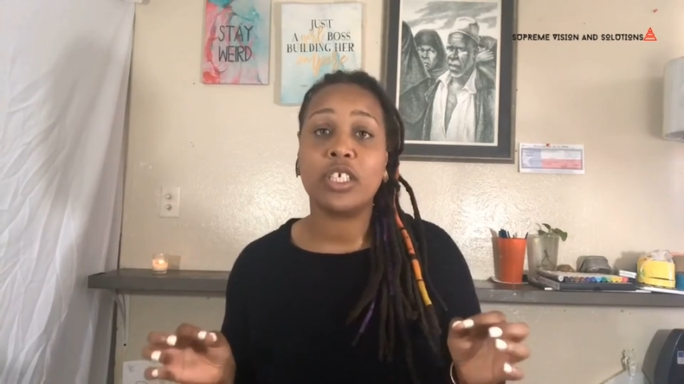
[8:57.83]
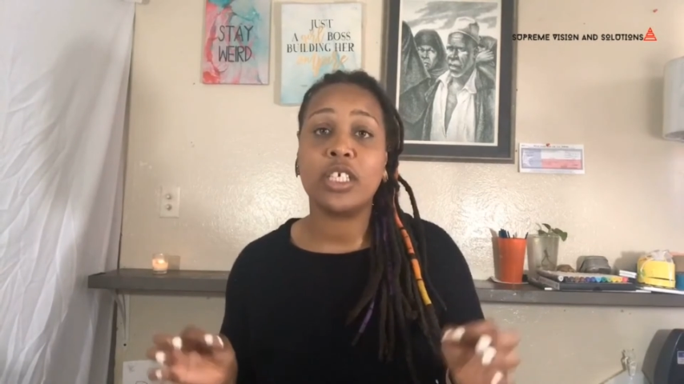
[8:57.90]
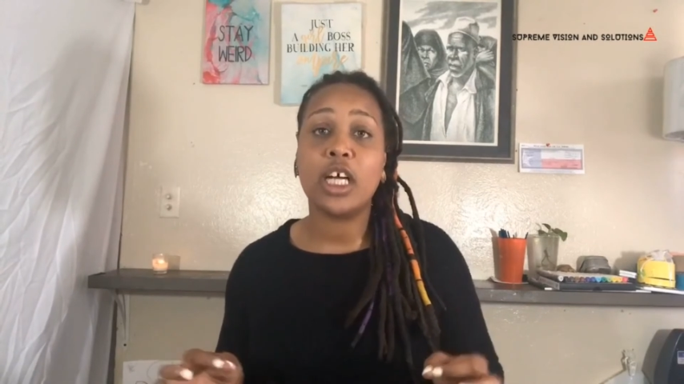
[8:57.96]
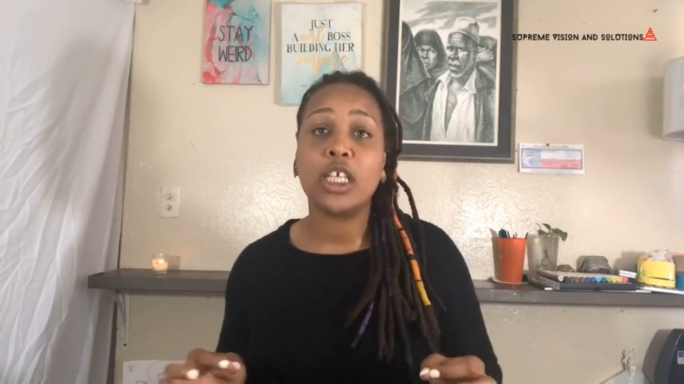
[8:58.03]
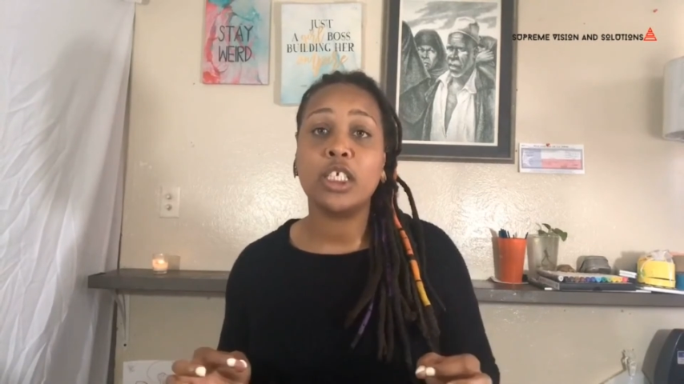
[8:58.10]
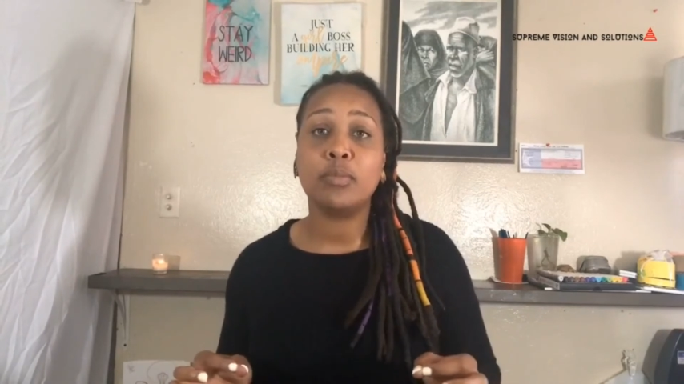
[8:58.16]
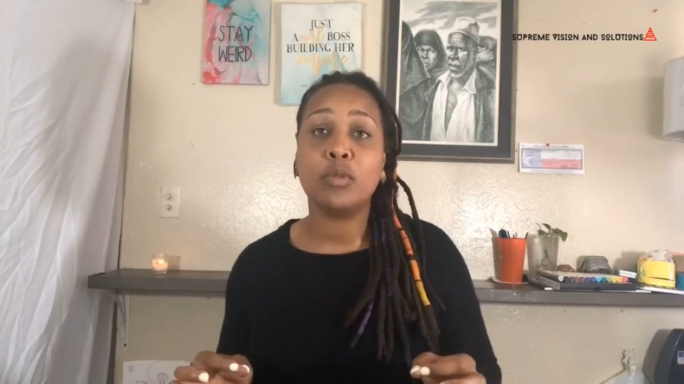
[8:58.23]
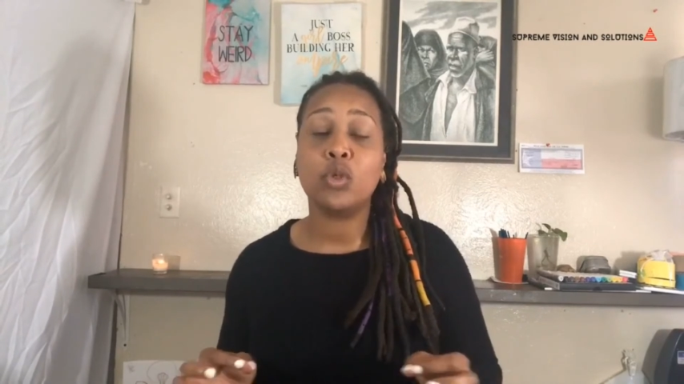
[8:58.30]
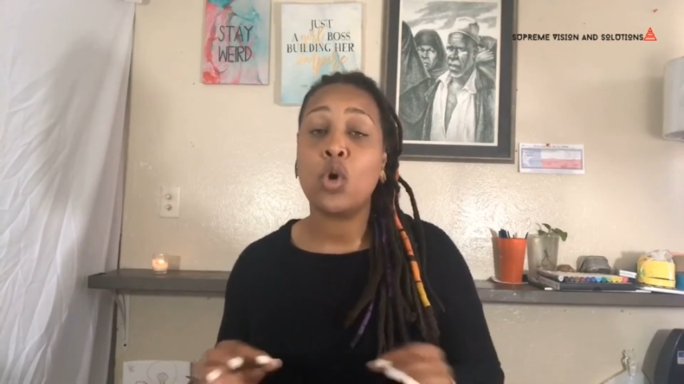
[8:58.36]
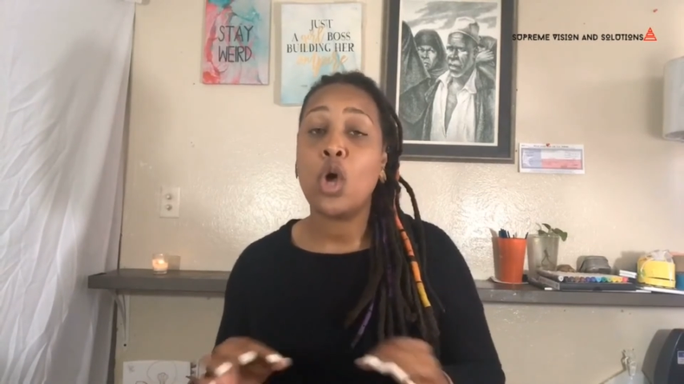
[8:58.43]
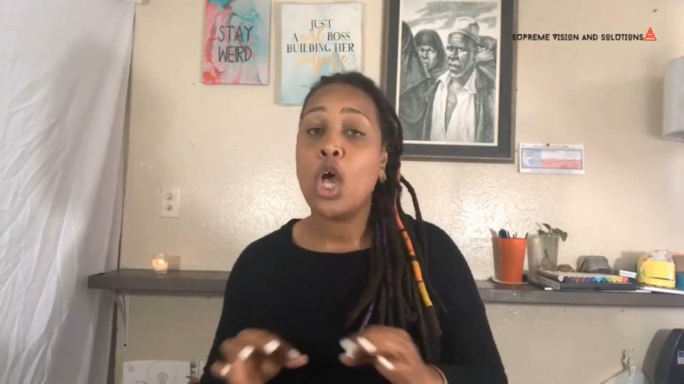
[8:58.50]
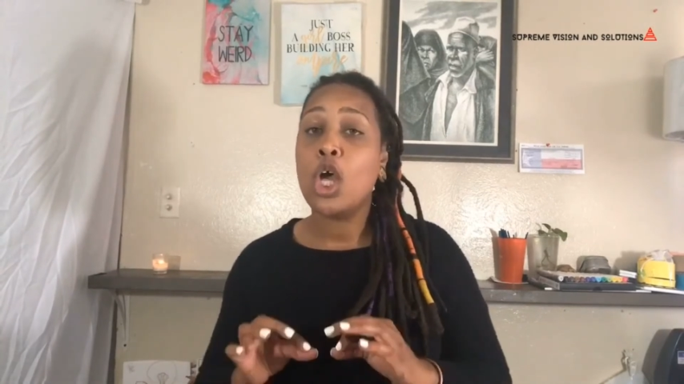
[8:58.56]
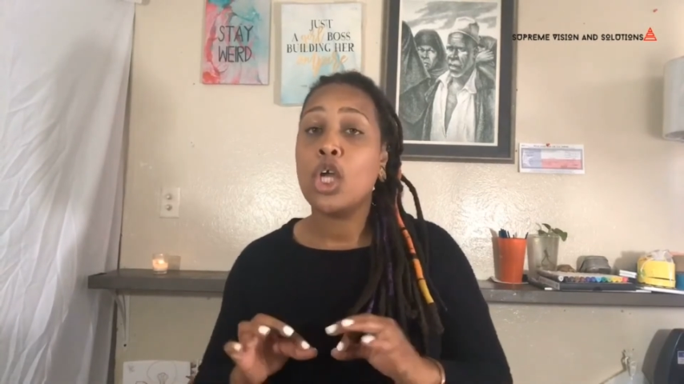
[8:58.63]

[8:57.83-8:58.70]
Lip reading: deductible,